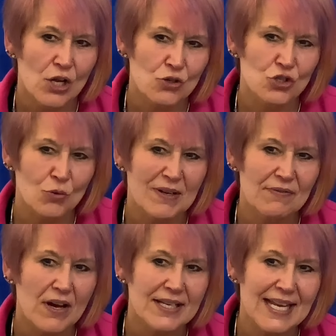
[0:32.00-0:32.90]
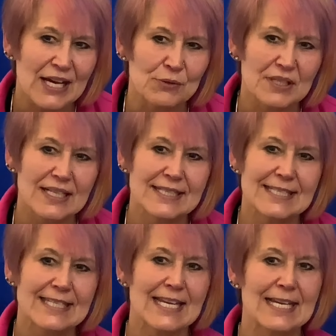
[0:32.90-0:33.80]
Shall we find out and
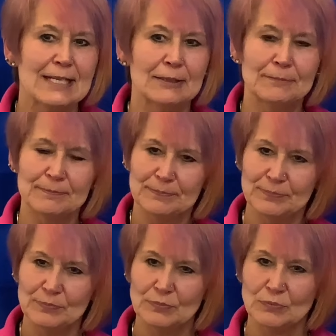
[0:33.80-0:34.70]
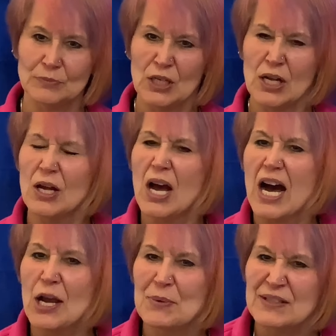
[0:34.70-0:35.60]
see? Mm.
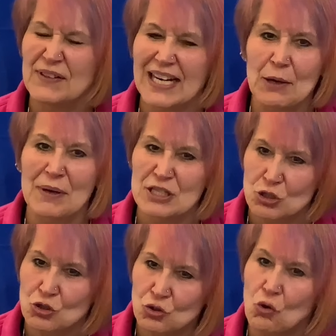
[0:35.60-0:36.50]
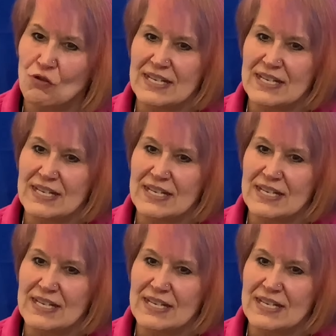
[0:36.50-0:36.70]
I always feel like we're story